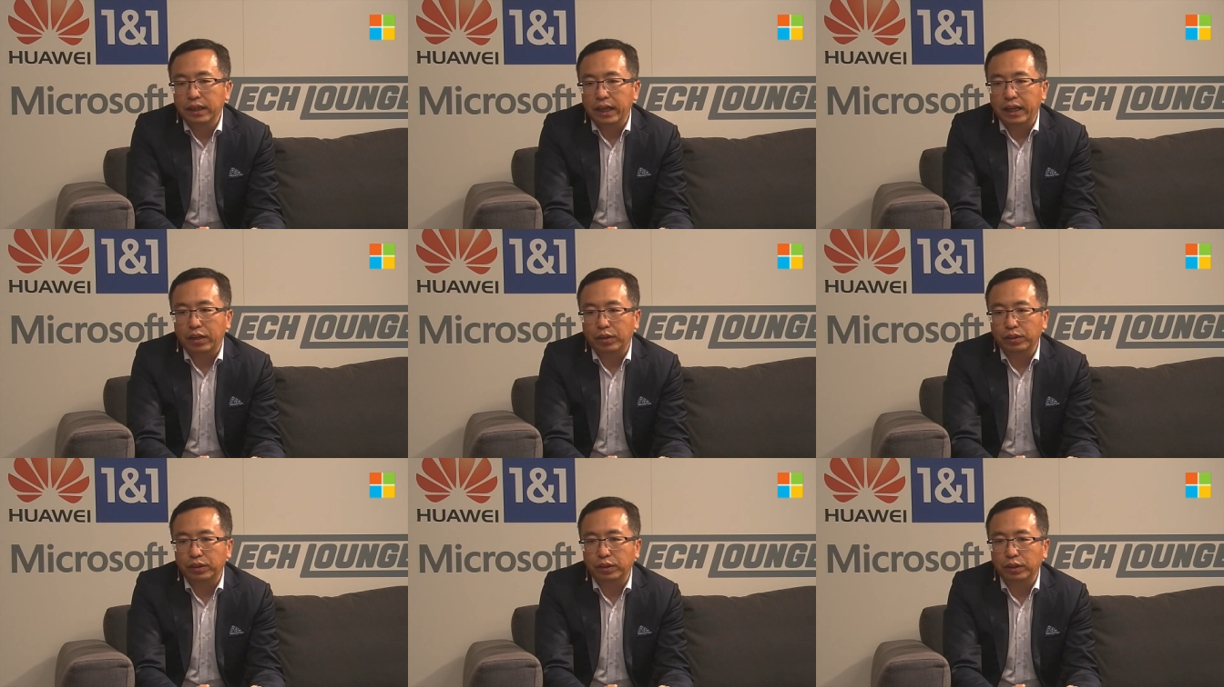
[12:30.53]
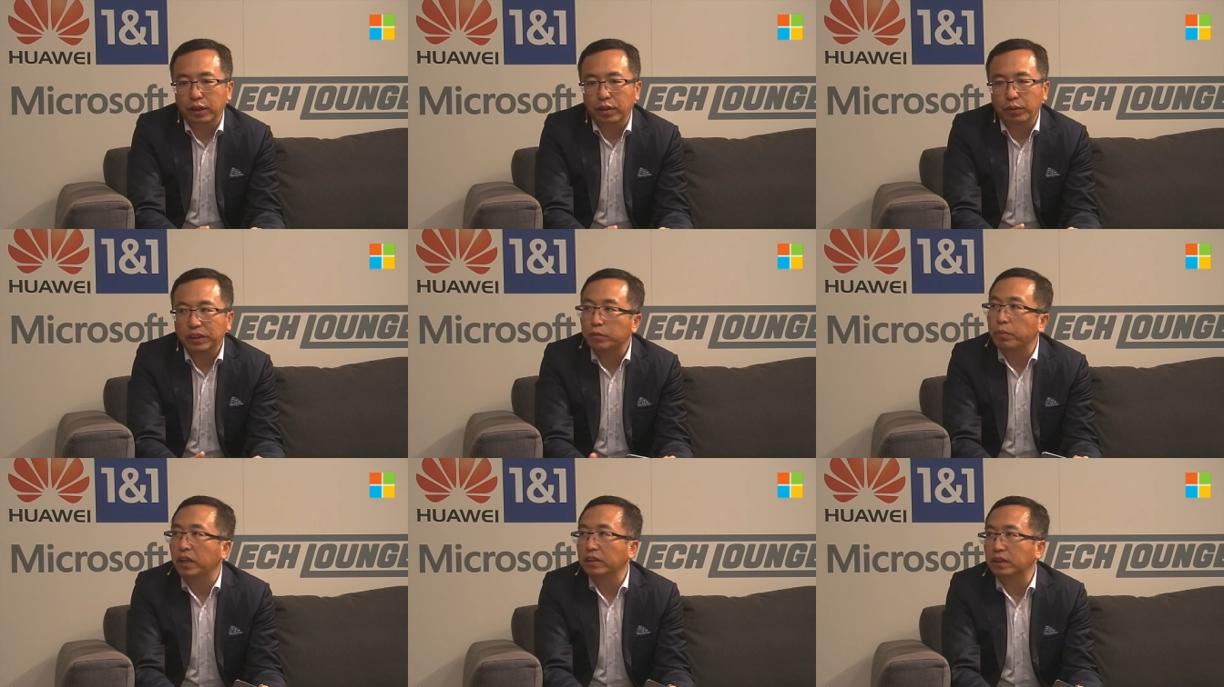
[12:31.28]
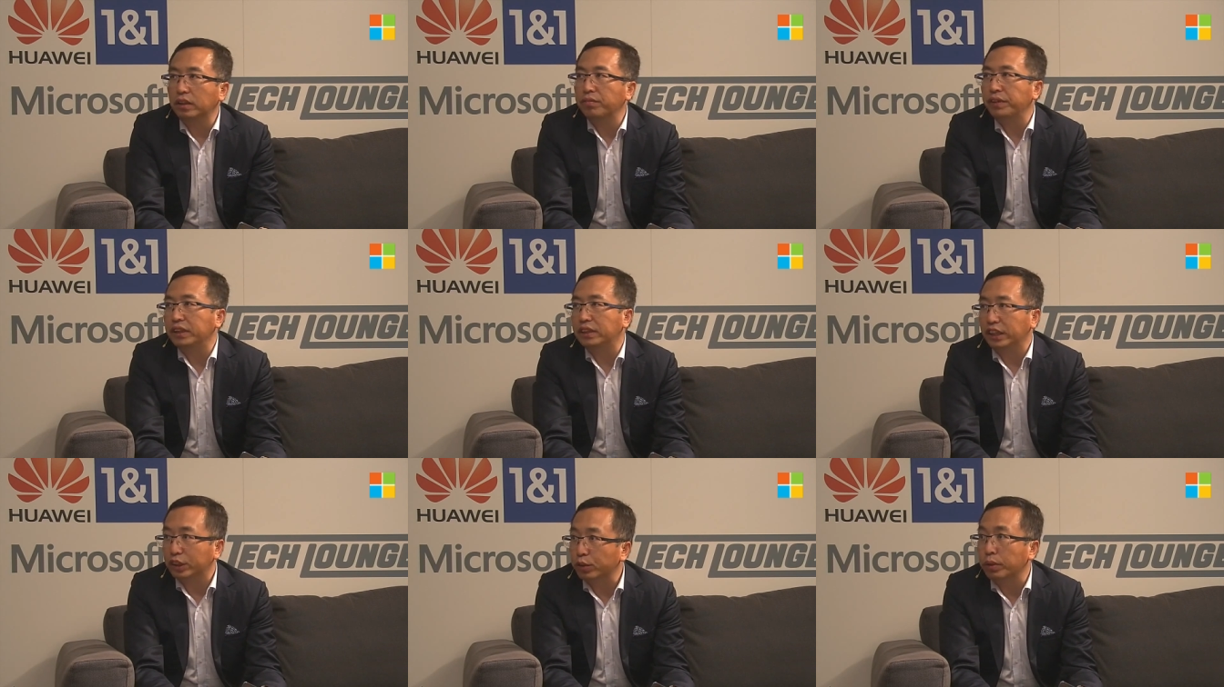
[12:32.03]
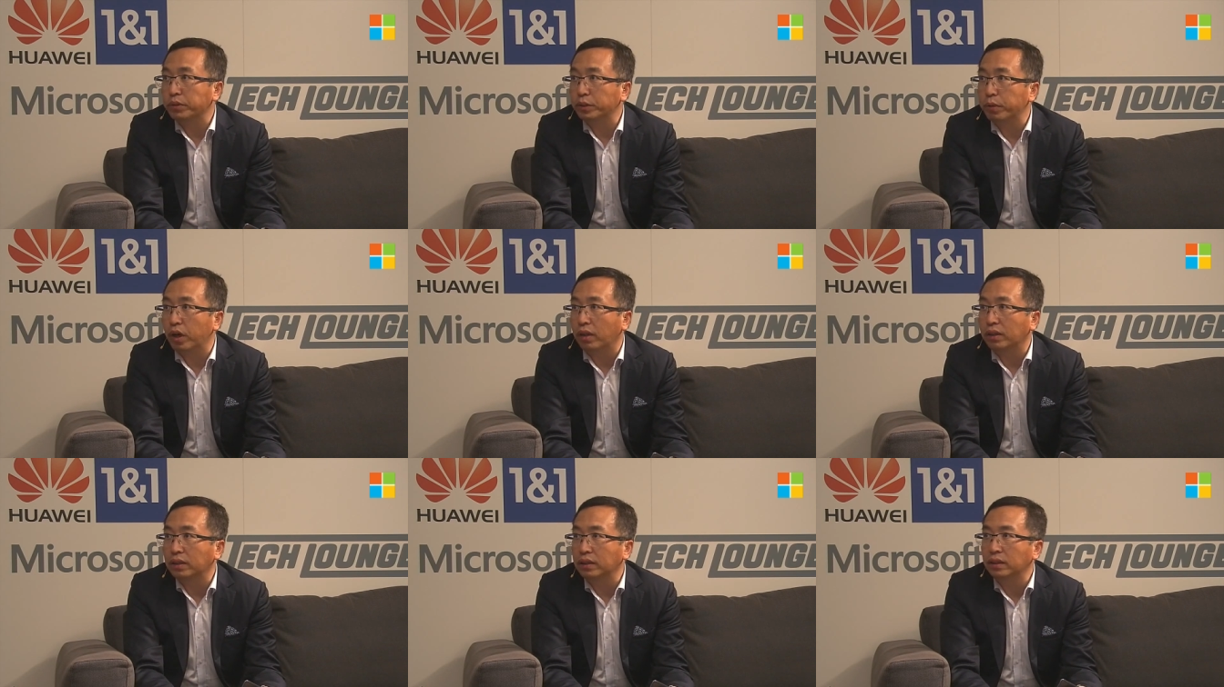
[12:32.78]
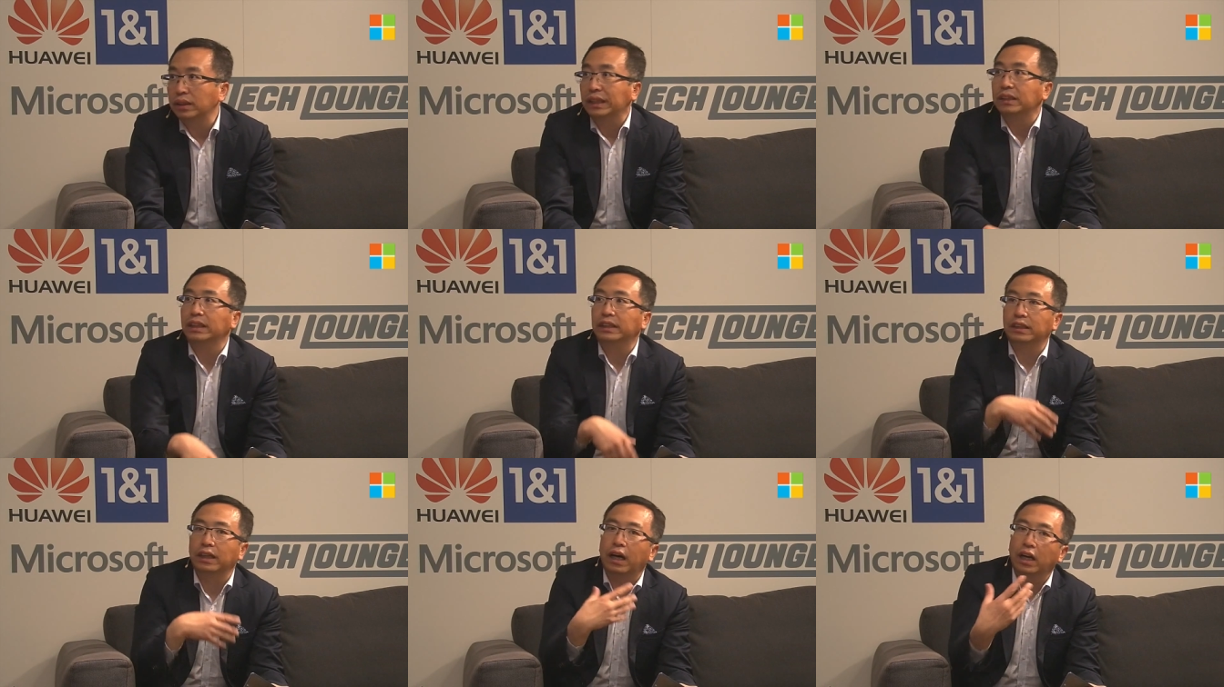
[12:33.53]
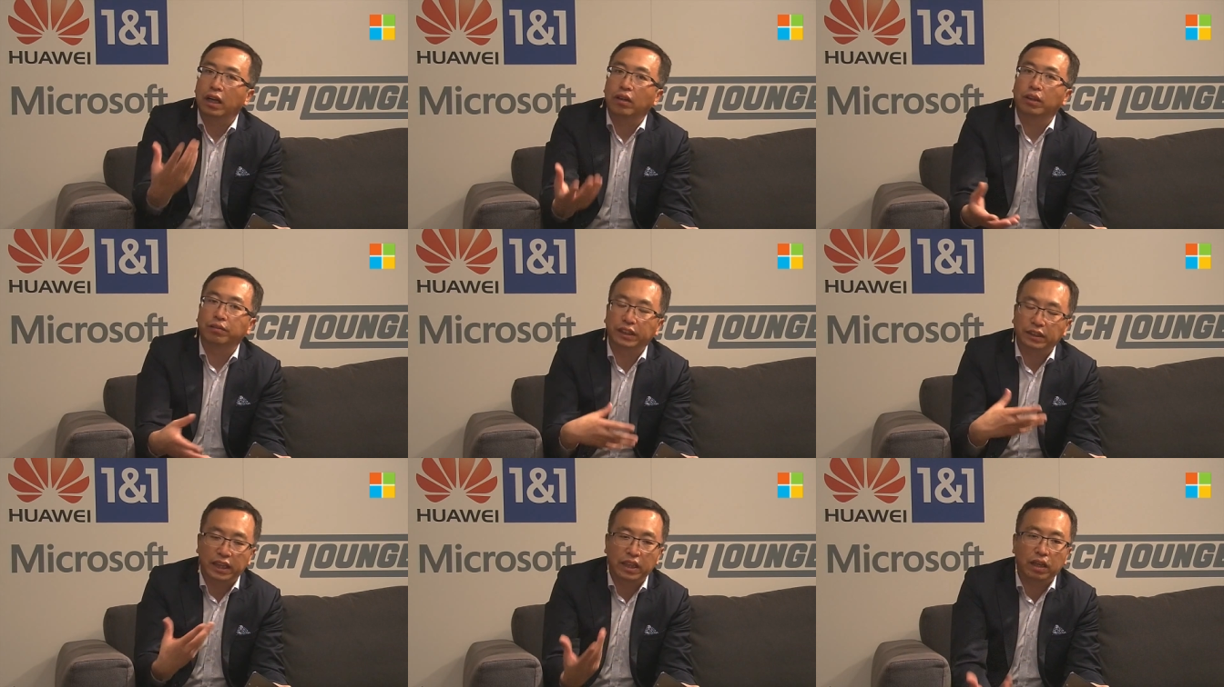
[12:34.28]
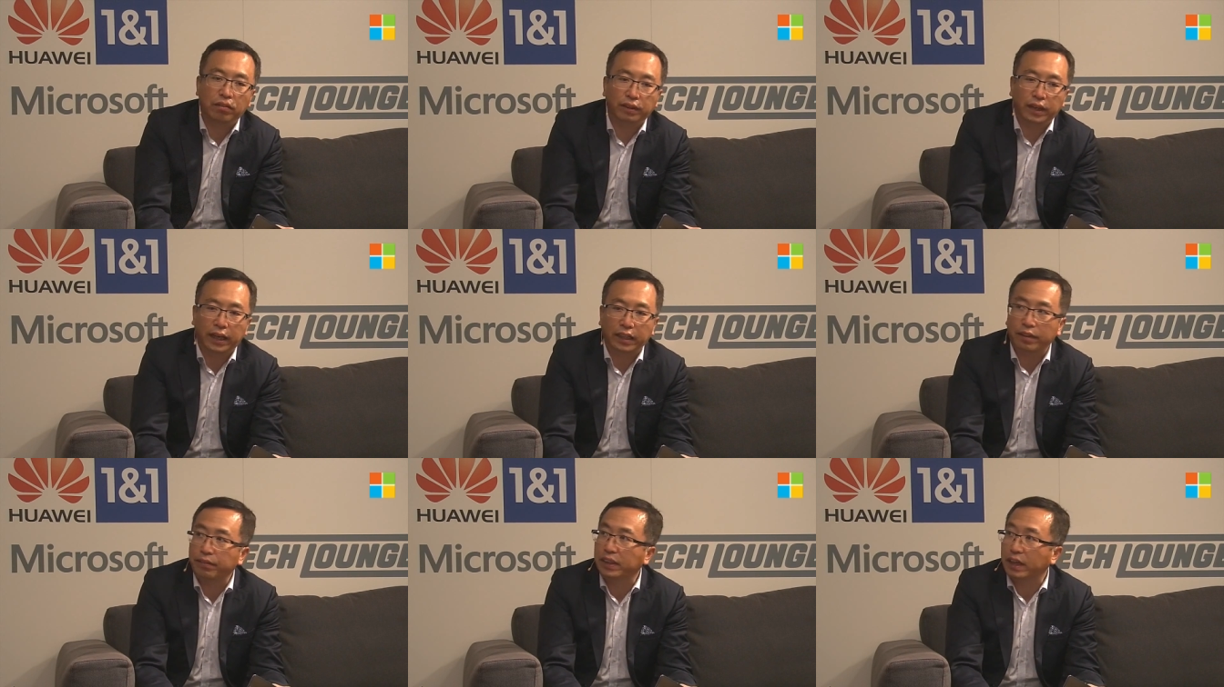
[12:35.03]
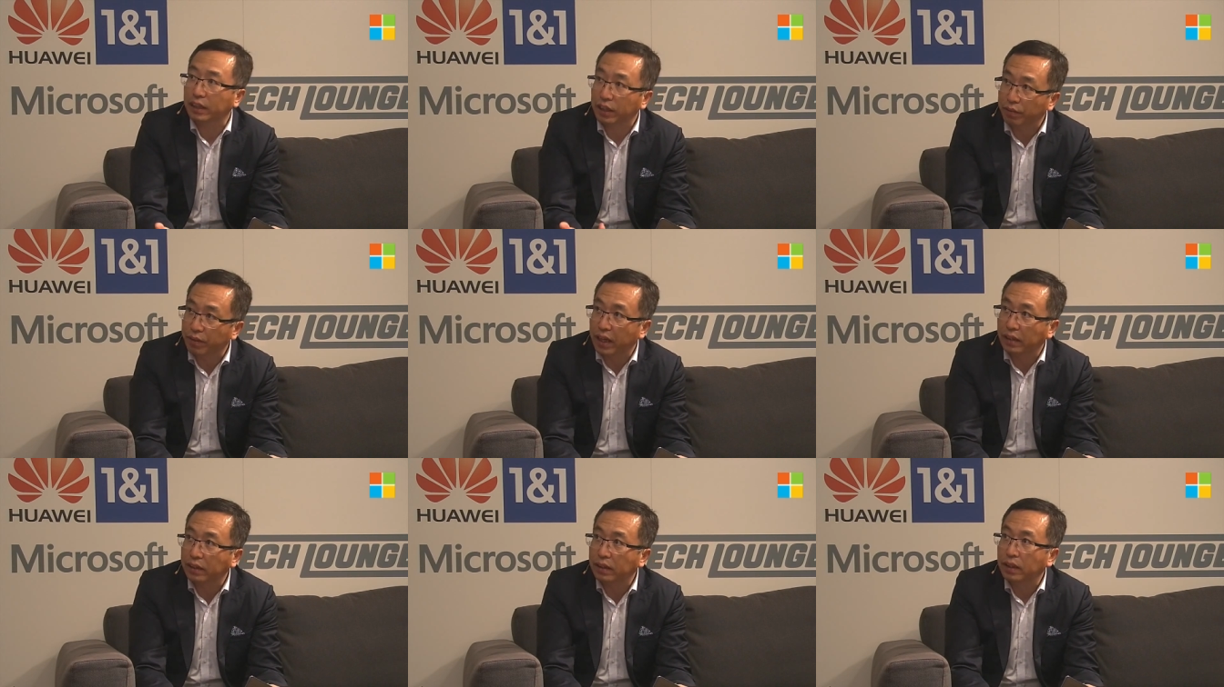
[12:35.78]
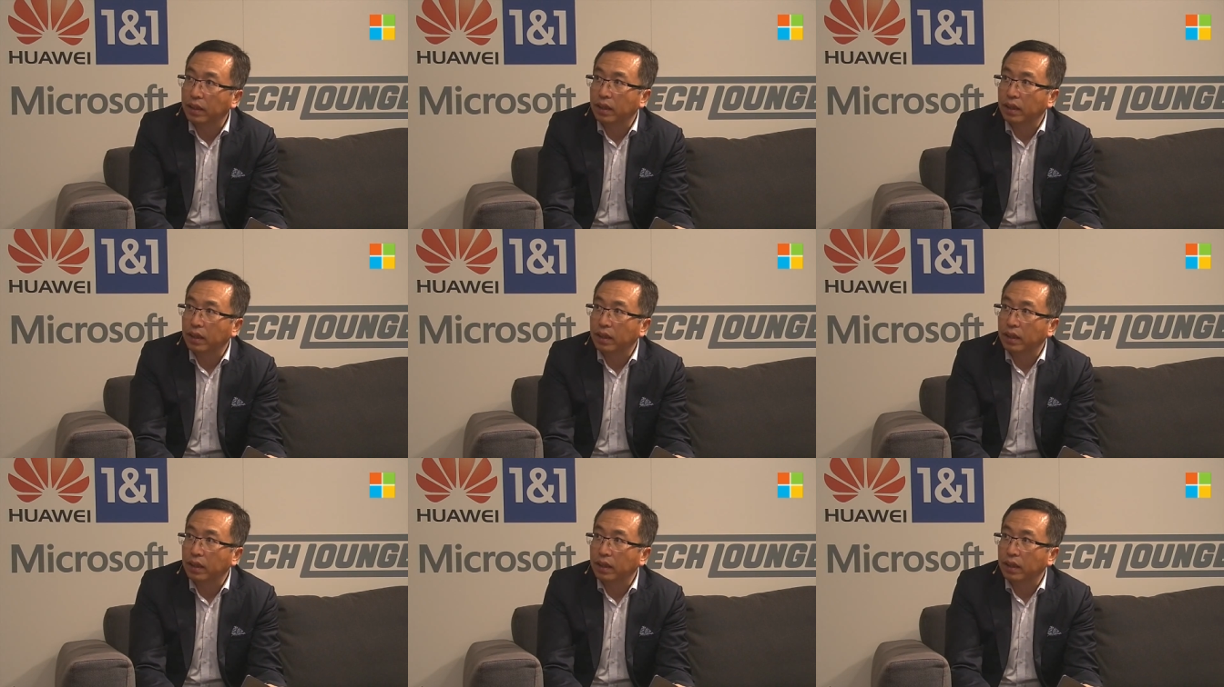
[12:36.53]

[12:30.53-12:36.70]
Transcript: and also the we sponsor the fifth extreme sport. Mm. This is uh, a lot of this kind of activity and event.